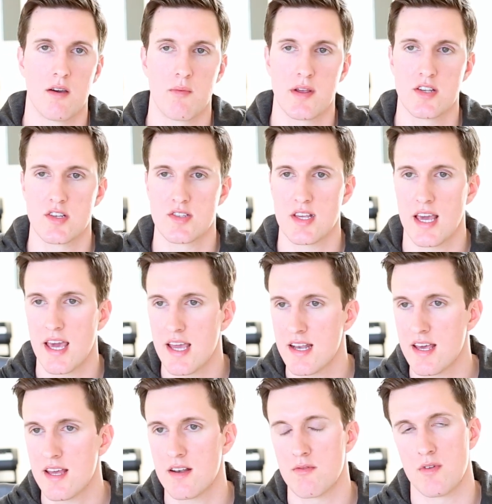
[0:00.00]
We just ate
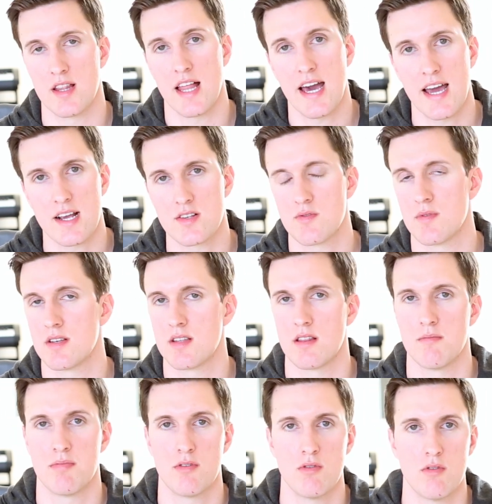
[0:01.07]
it and relaxed, went to
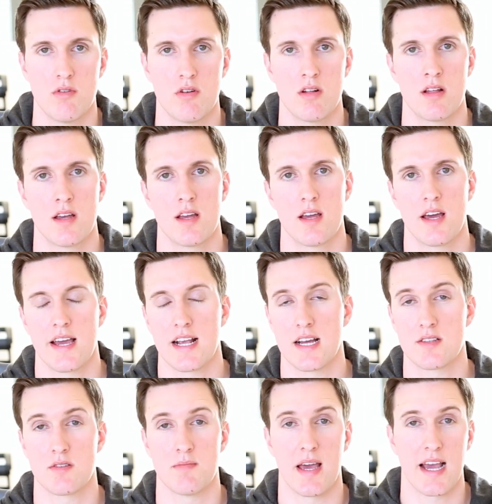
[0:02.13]
the pool,
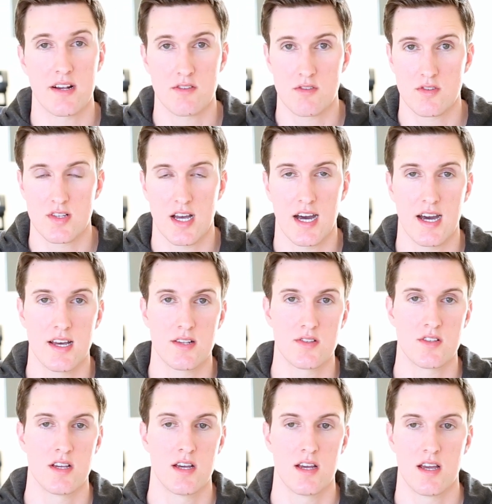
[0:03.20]
got some
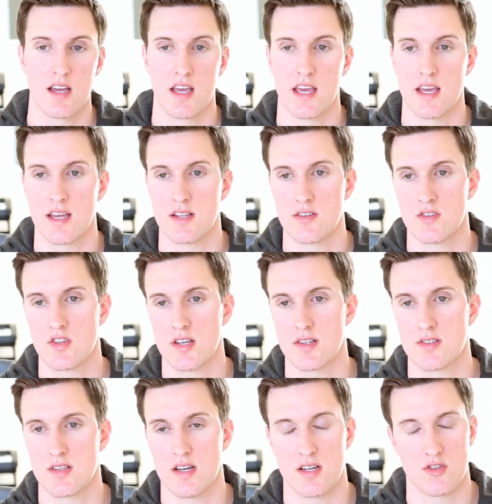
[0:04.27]
exercise, and
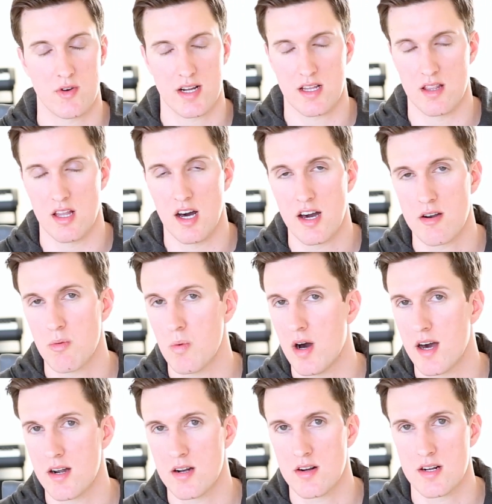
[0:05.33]
just drank a lot of
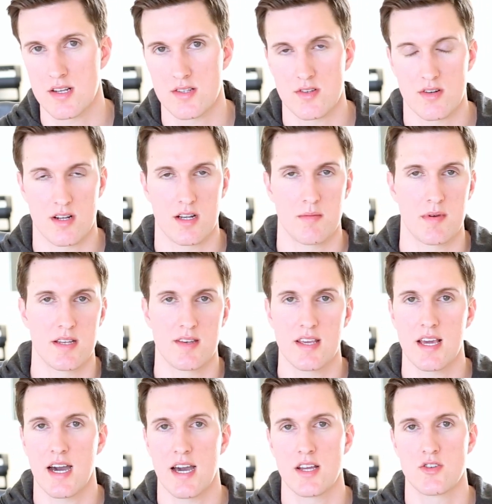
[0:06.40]
water, because you're going to be
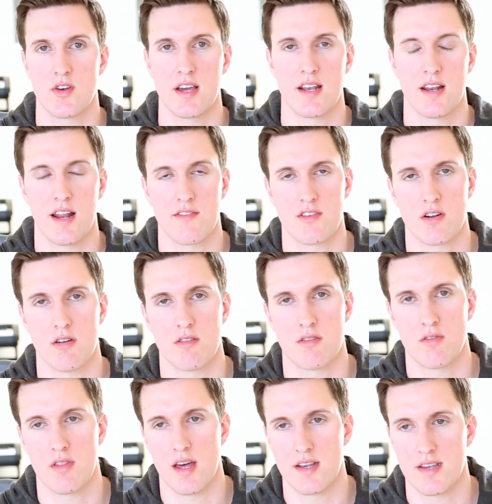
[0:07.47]
dehydrated after going
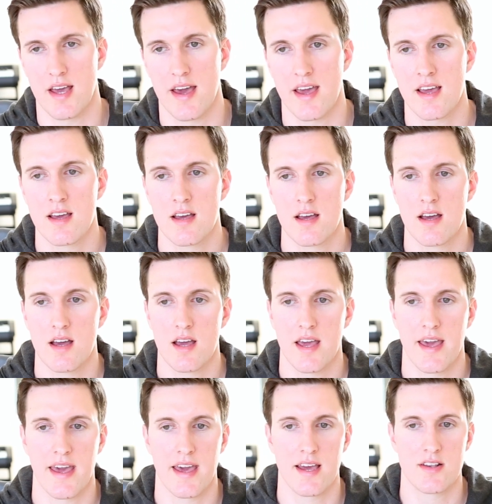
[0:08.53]
through that day,
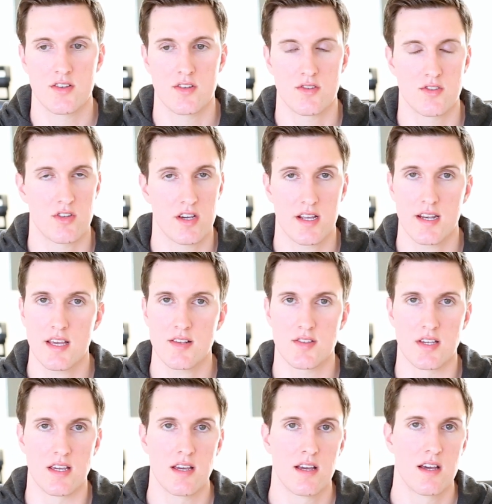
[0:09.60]
and just took it
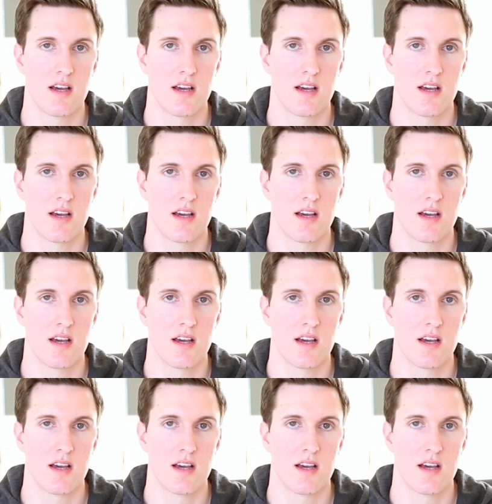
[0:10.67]
easy.